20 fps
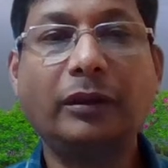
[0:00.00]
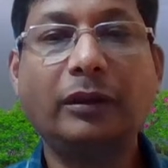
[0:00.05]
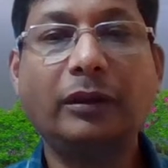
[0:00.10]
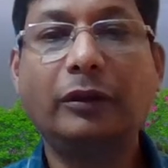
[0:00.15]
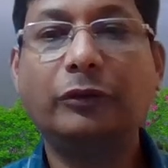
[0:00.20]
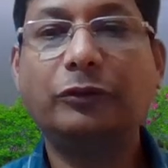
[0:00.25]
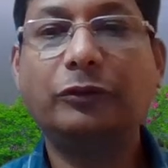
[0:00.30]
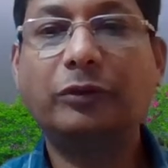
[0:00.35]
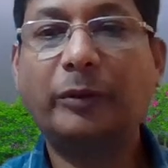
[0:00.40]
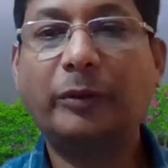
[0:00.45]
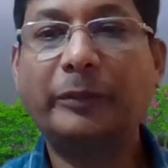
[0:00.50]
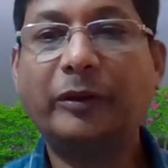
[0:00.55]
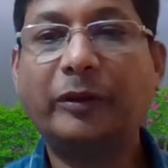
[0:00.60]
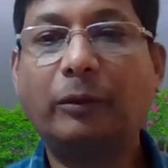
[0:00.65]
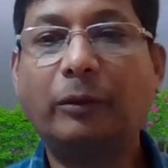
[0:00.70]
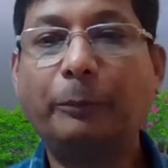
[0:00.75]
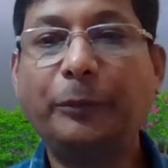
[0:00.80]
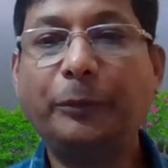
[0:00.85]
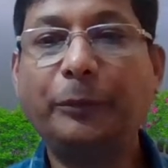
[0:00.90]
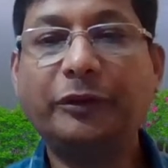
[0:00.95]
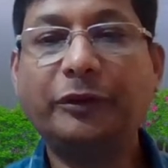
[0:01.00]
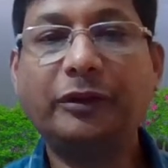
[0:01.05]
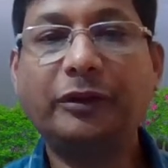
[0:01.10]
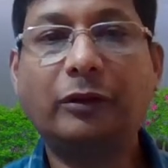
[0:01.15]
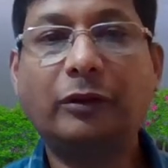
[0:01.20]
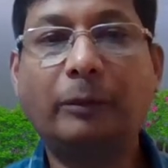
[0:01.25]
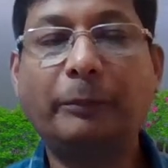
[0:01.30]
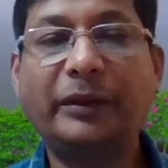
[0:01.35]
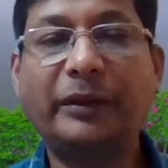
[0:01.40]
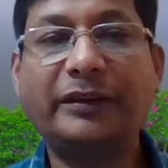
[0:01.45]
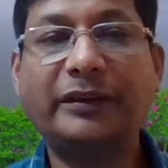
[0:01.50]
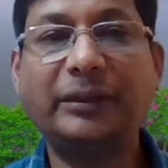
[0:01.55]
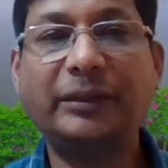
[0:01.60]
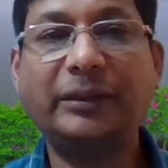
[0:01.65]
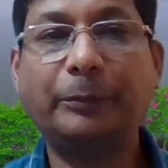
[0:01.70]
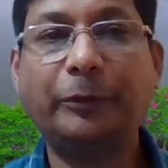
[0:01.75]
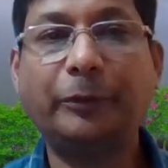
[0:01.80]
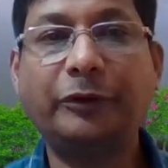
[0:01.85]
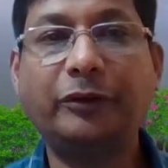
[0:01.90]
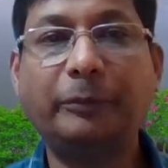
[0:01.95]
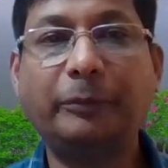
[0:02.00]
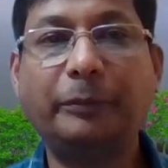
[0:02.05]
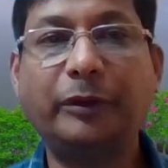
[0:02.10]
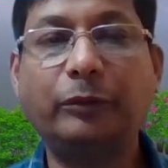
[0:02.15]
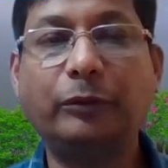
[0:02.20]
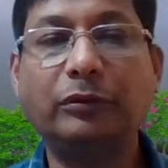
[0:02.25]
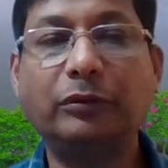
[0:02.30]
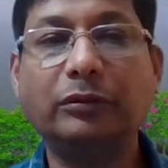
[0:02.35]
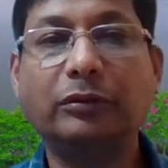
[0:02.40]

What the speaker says: So from the computational complexity point of view,